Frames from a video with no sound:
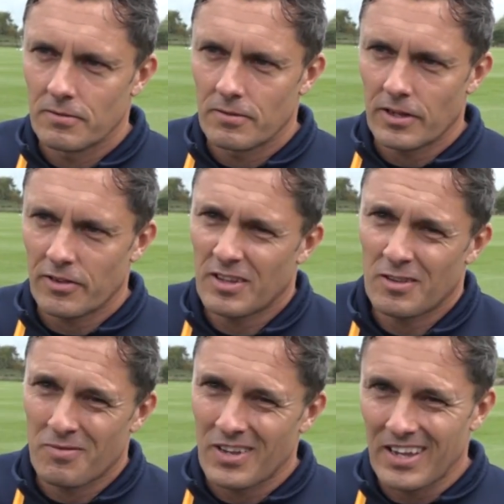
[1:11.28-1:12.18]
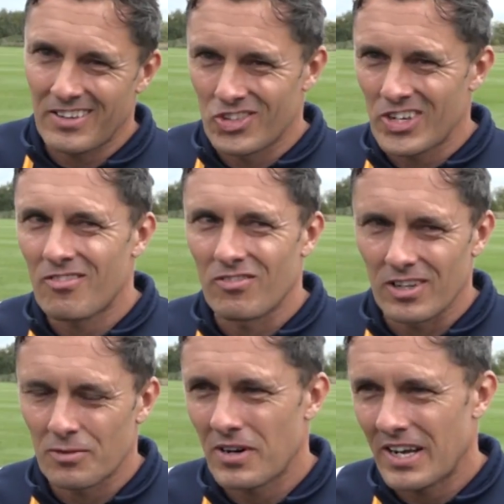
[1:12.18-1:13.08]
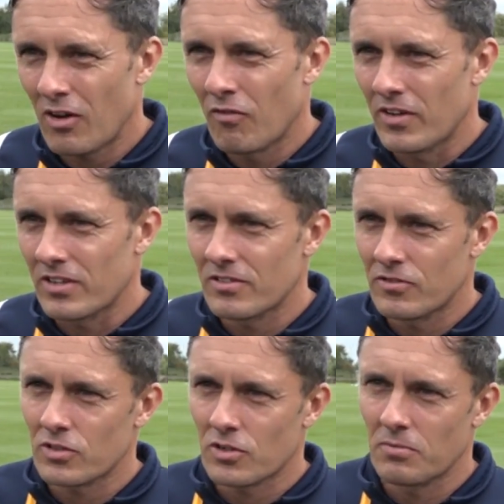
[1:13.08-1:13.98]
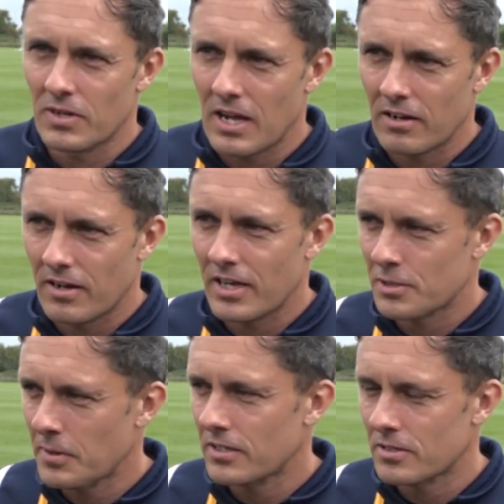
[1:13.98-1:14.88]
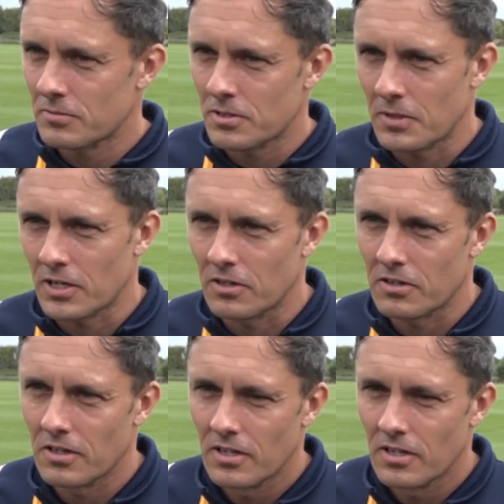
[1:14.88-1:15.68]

I think in general it's pretty obvious they've just come down. You'd expect them to be good.